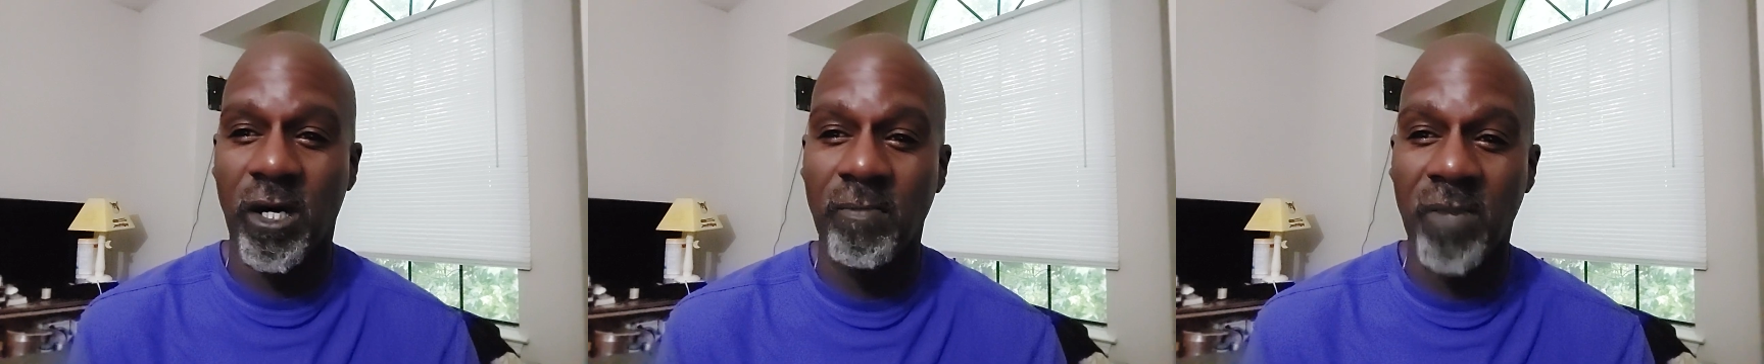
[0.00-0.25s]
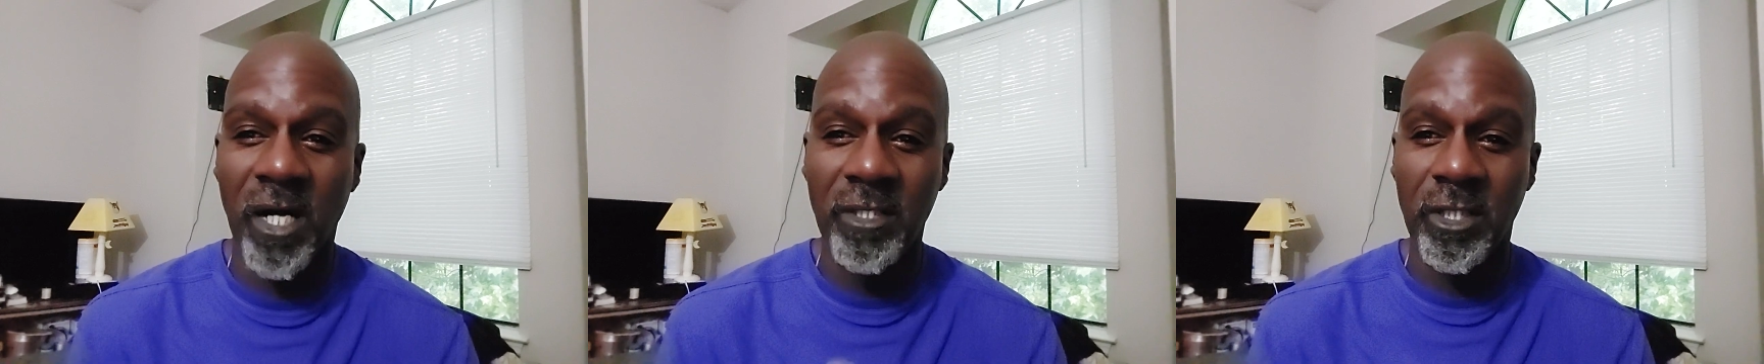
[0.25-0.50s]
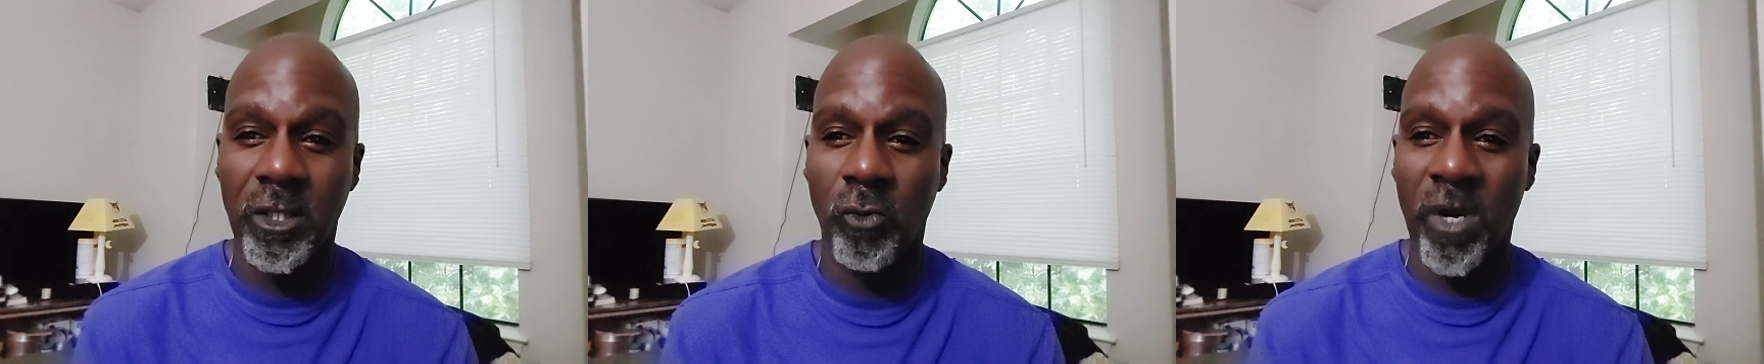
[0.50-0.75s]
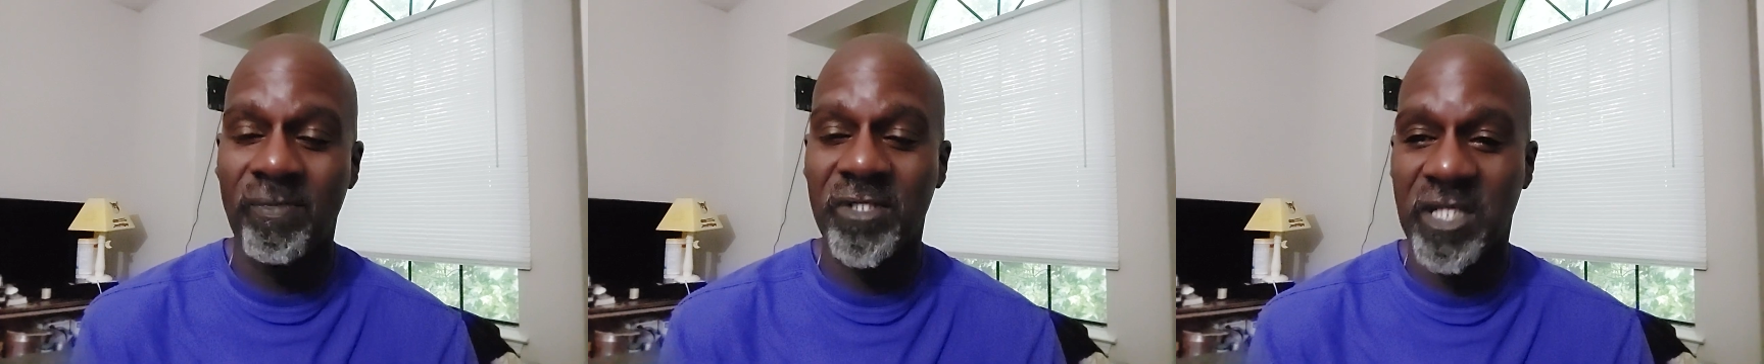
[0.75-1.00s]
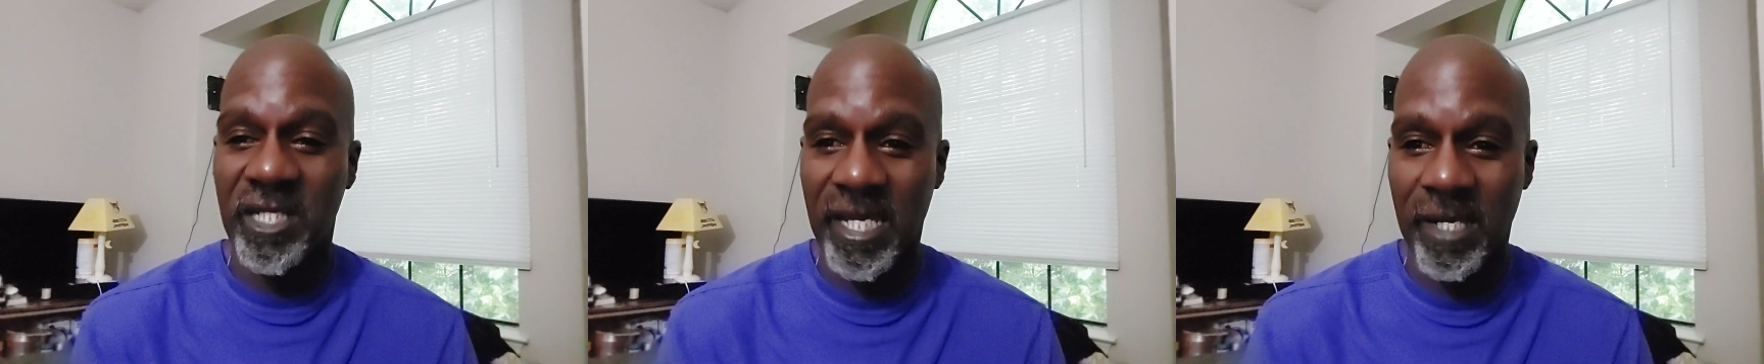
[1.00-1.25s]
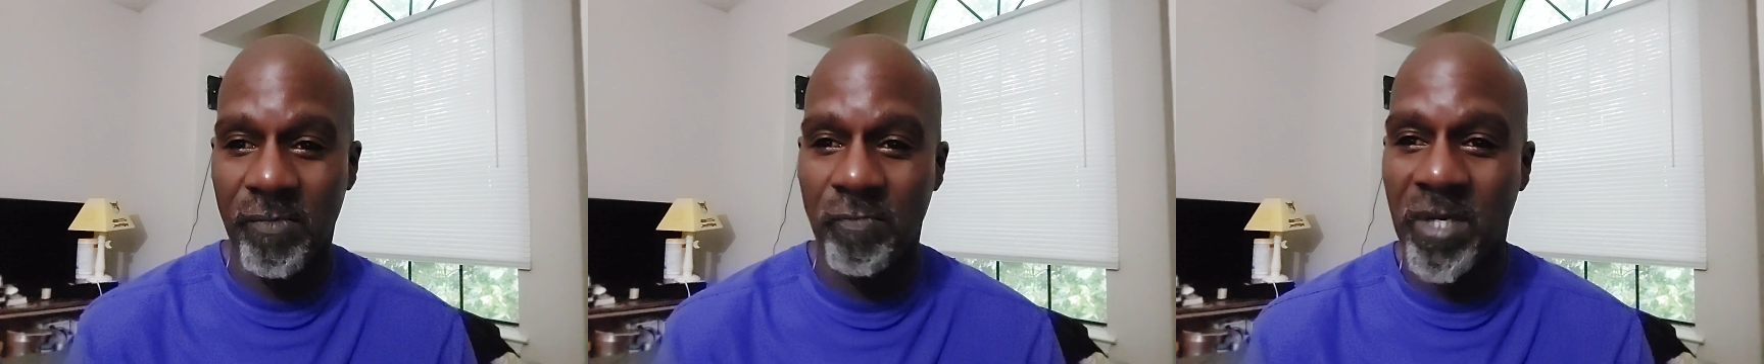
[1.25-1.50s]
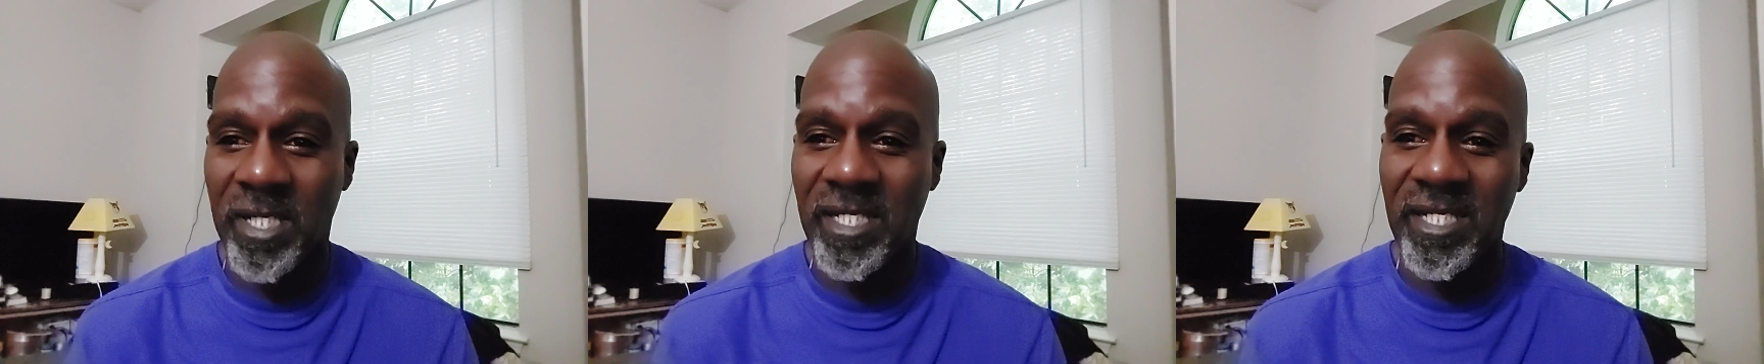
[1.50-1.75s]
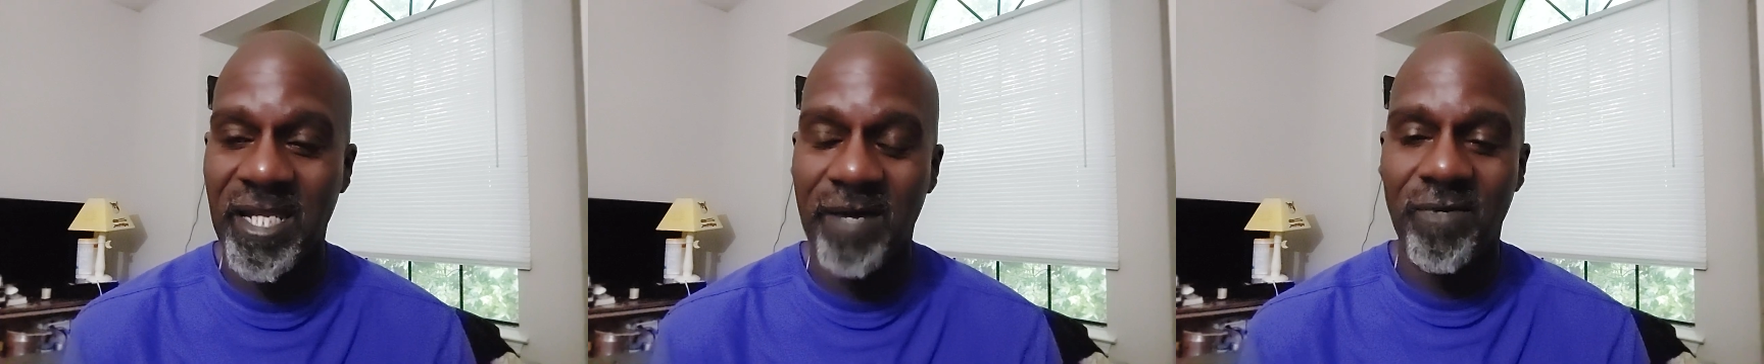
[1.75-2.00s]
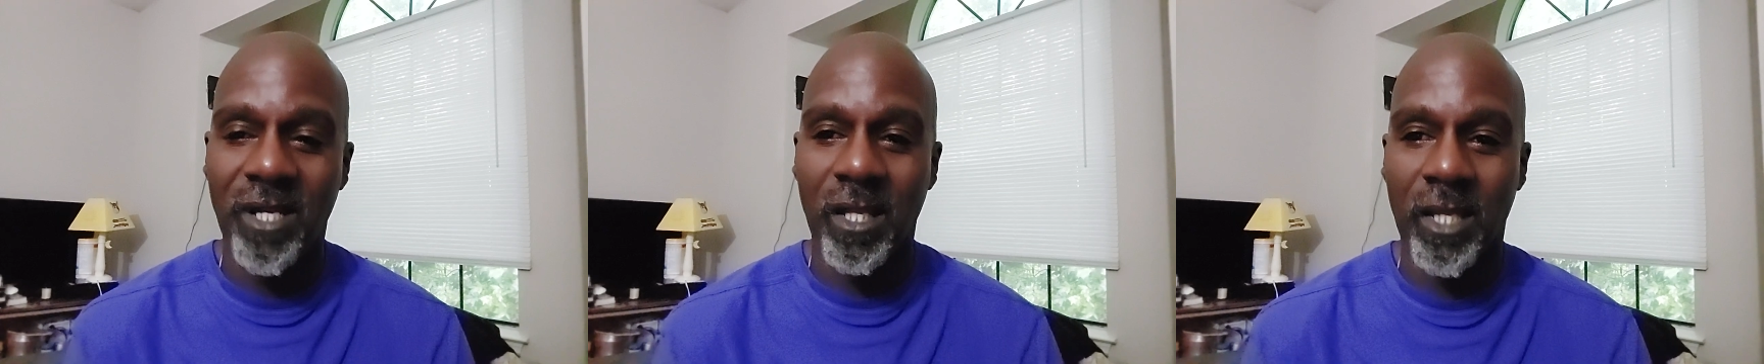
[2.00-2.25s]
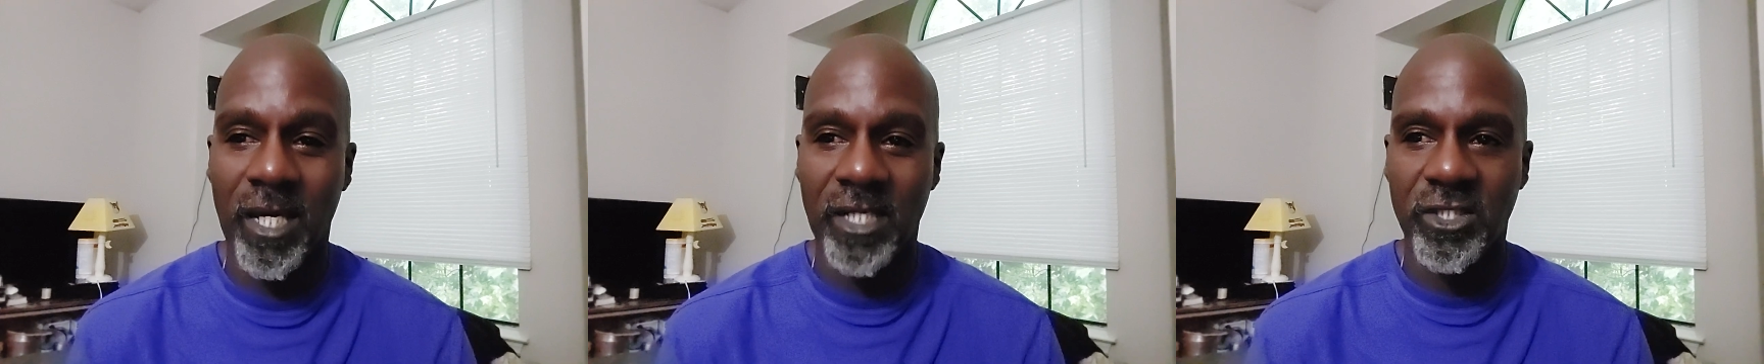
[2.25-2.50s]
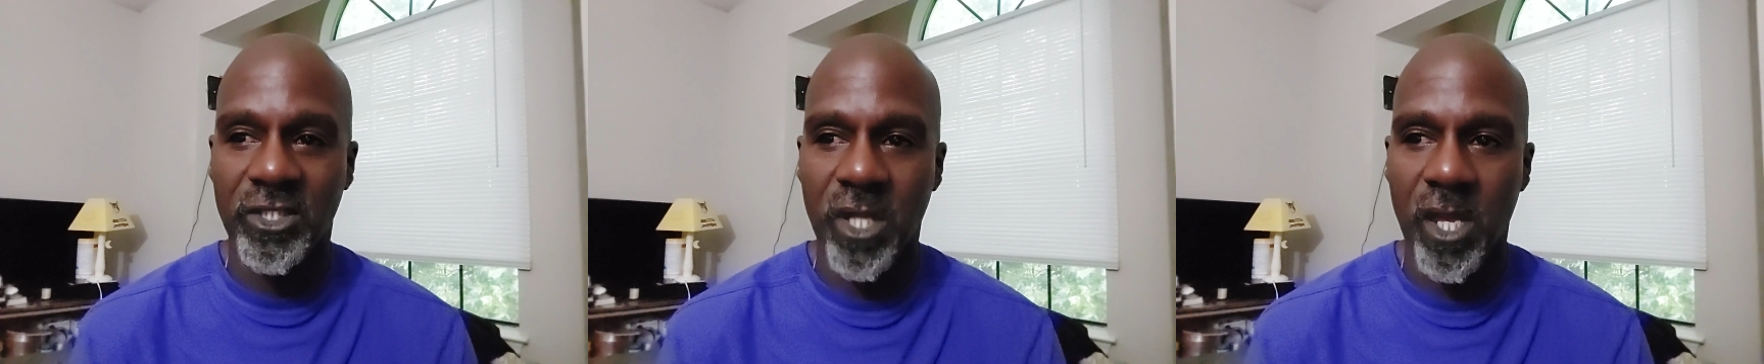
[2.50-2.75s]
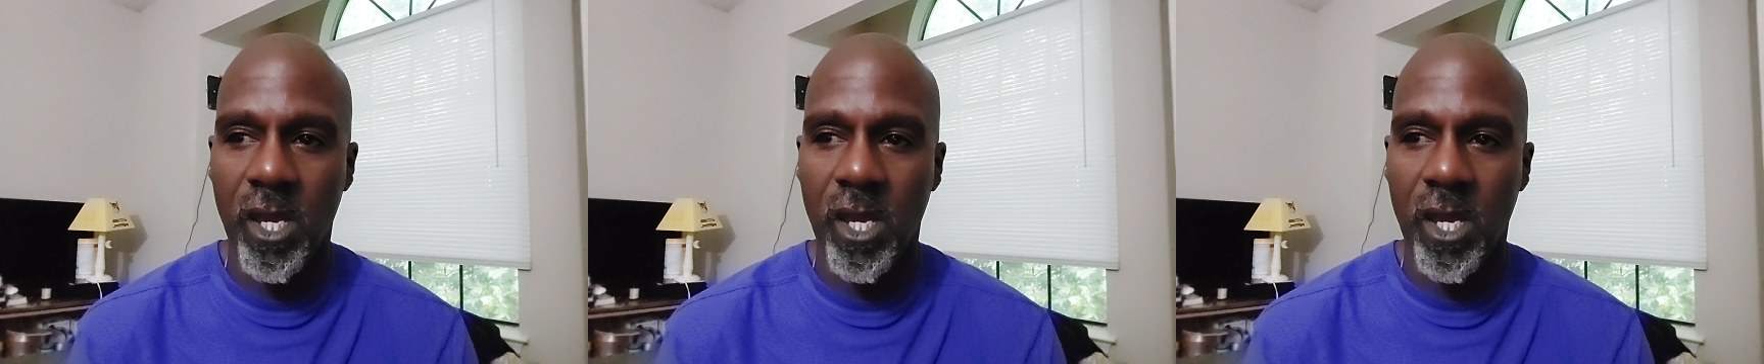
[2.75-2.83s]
I'm under the weather today, but nevertheless,